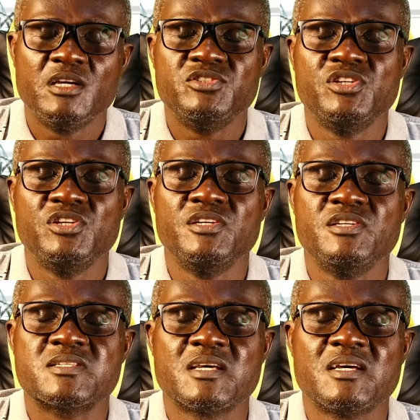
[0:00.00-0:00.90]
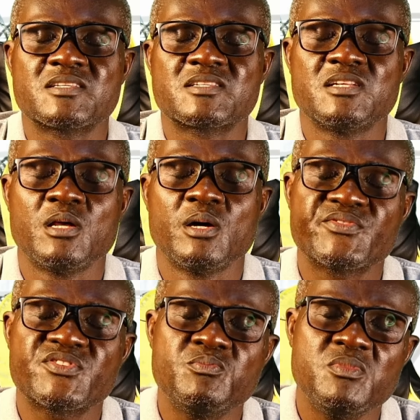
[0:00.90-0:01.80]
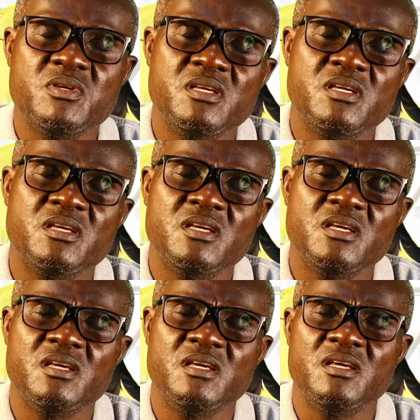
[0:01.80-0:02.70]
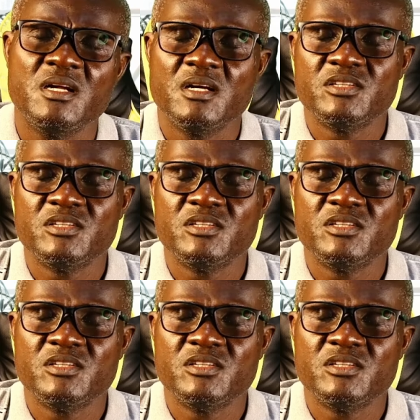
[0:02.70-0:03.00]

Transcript: Jesus loves me.